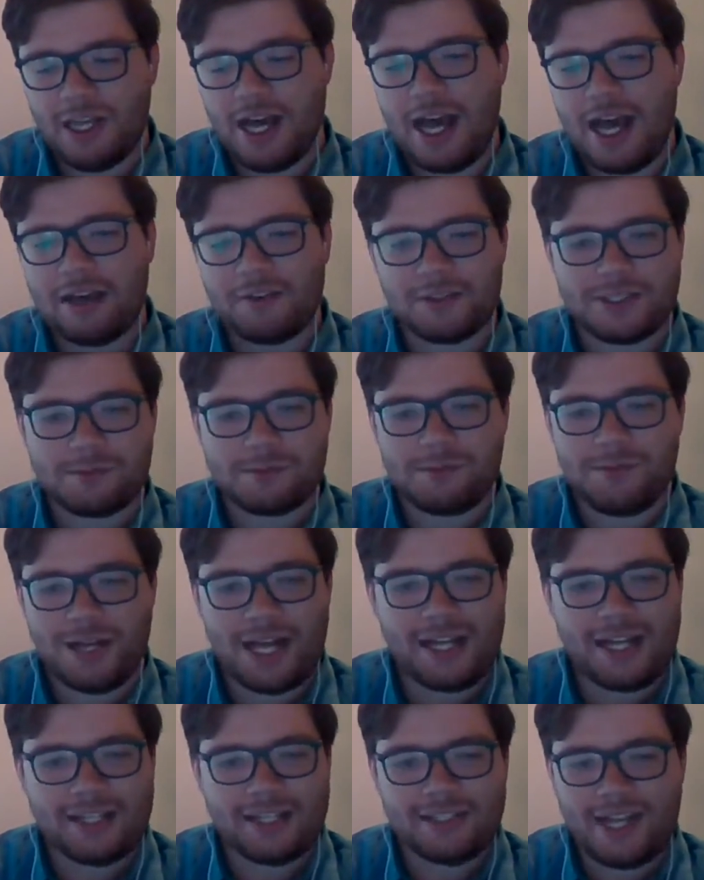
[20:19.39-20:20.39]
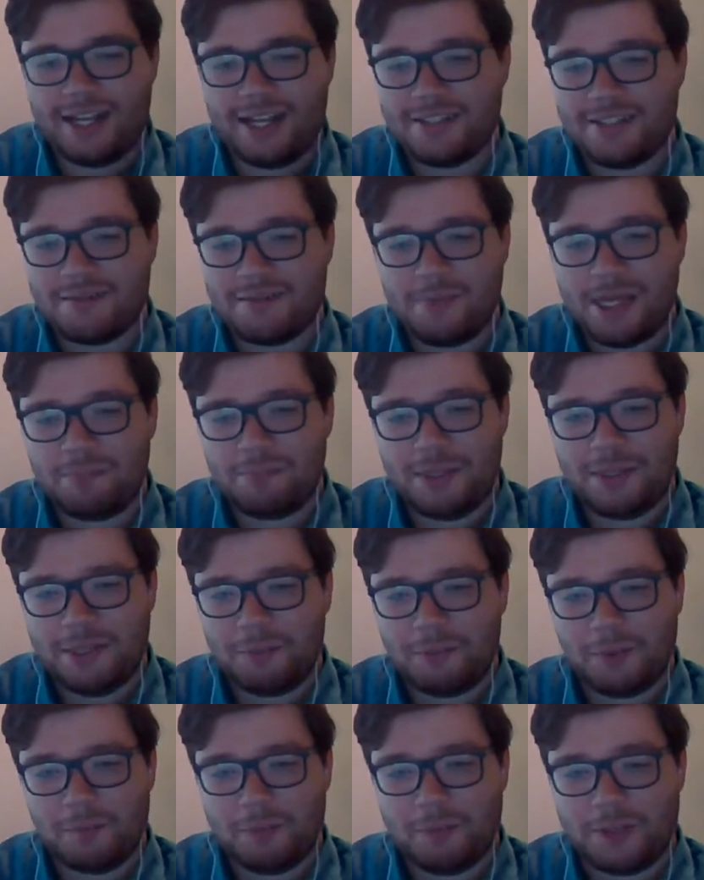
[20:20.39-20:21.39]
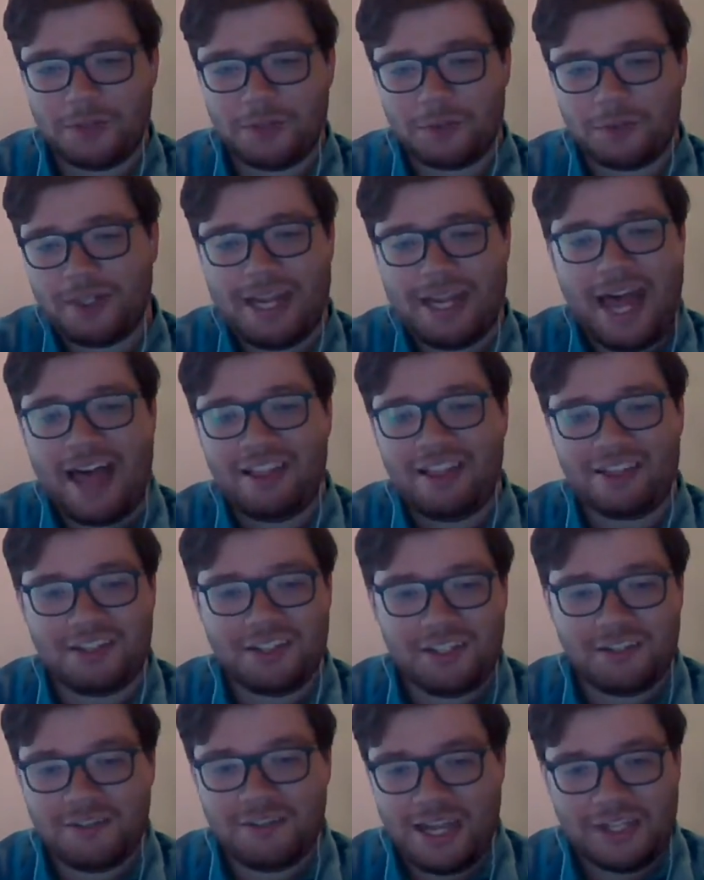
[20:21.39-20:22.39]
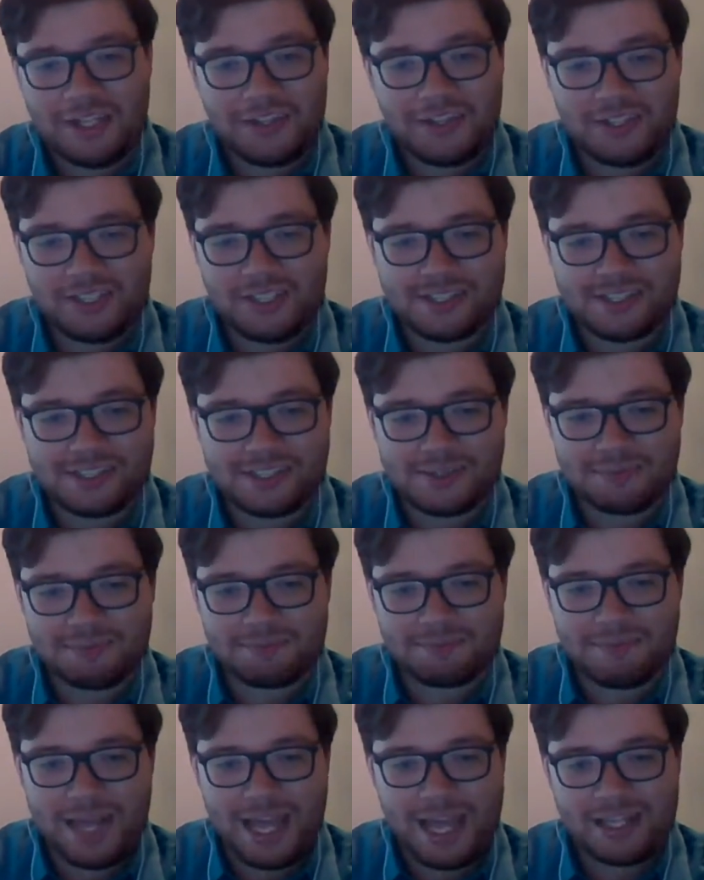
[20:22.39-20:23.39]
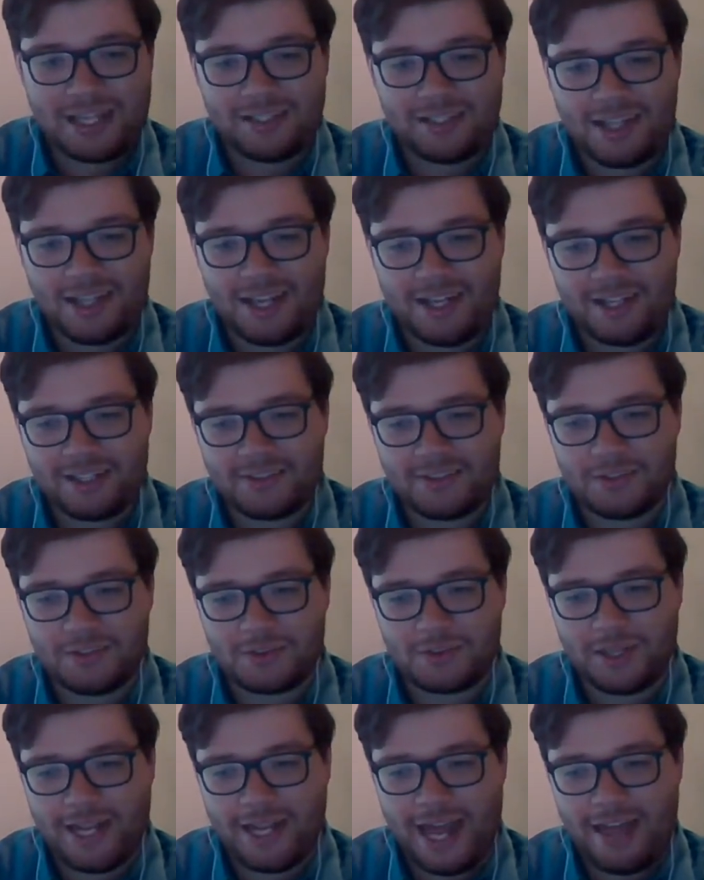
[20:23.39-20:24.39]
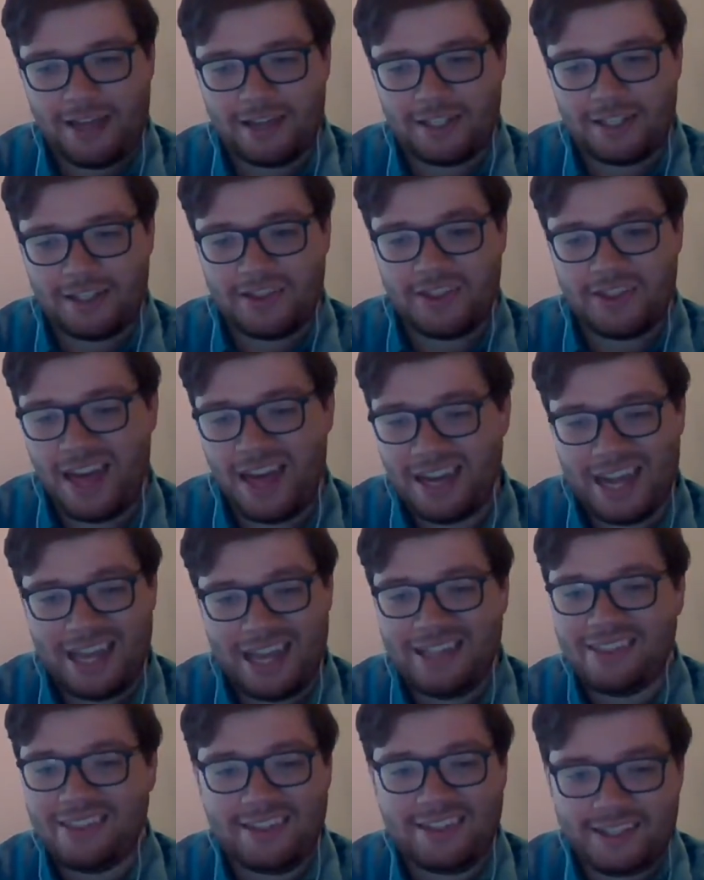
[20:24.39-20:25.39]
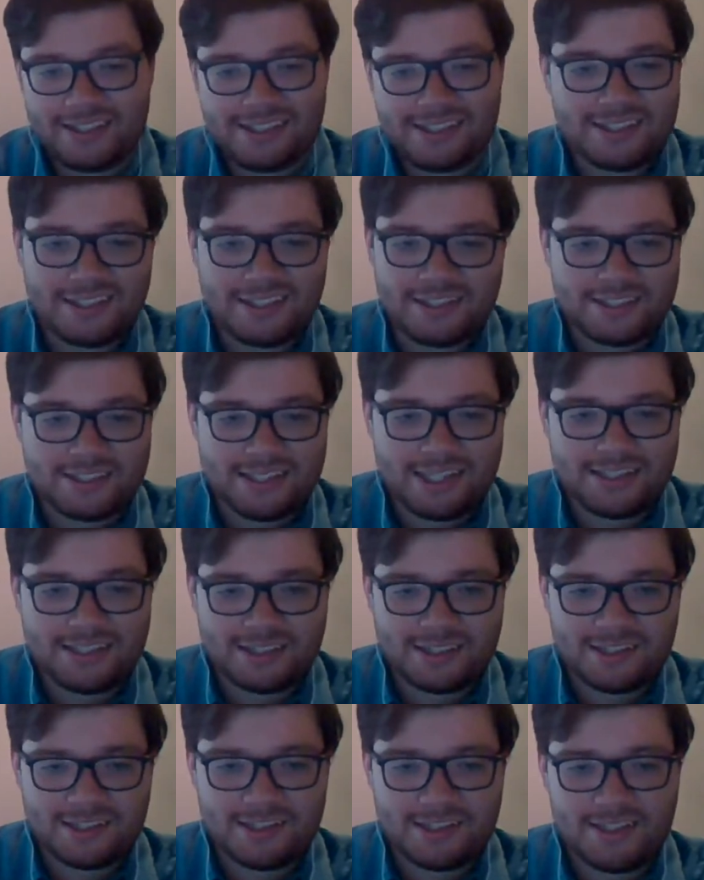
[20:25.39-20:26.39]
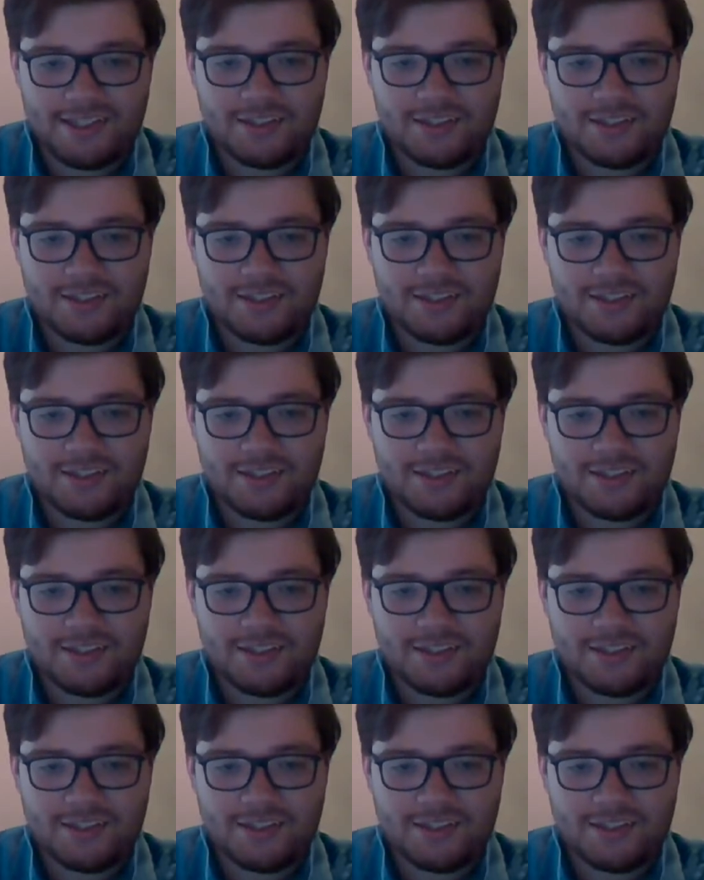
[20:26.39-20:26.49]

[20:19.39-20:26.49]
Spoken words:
I debate people about the reality of atheism and like the reality that atheists exist.